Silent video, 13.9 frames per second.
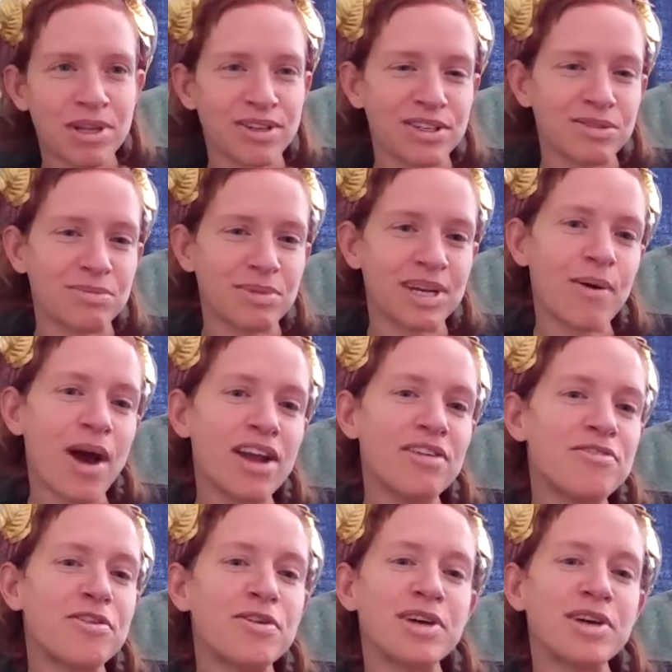that can be
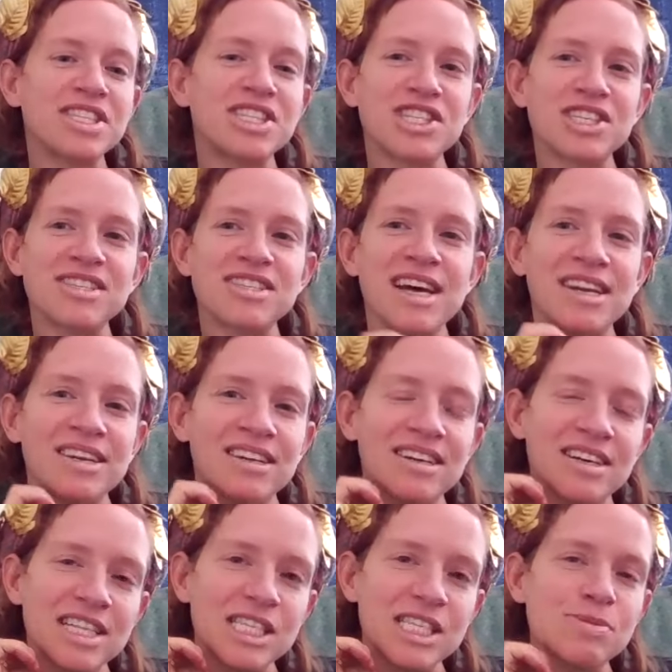learned, but I want to
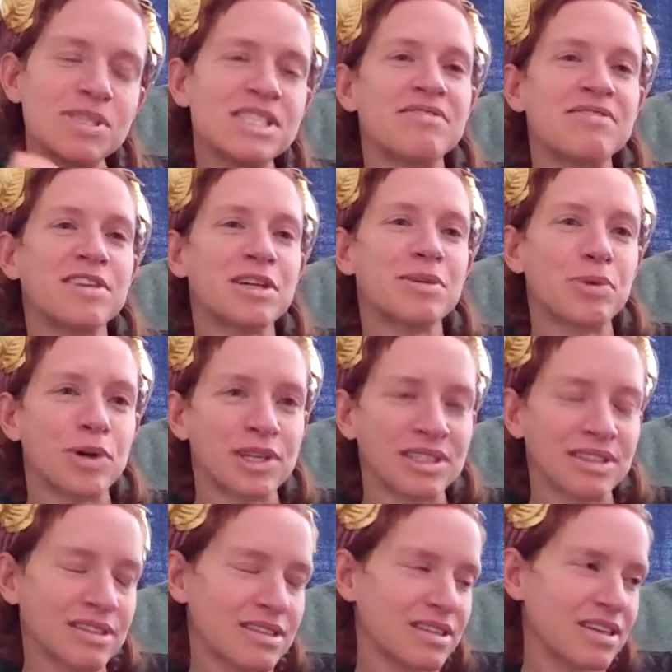focus just on a
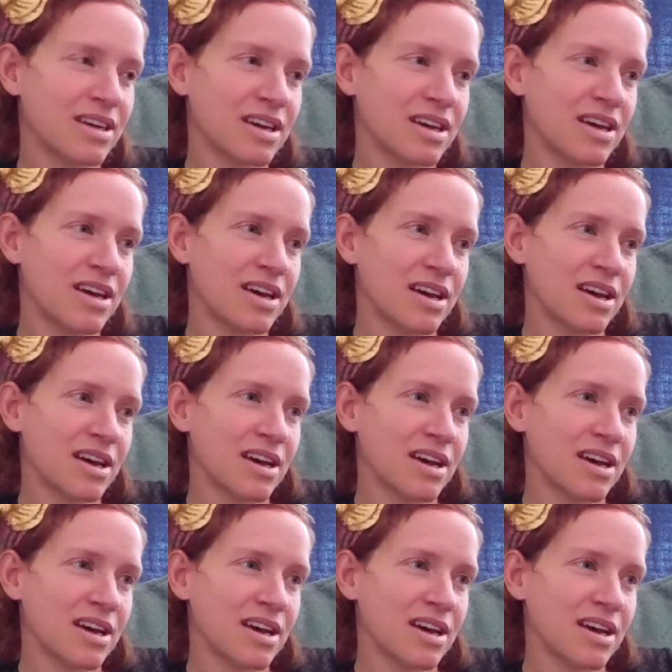specific point.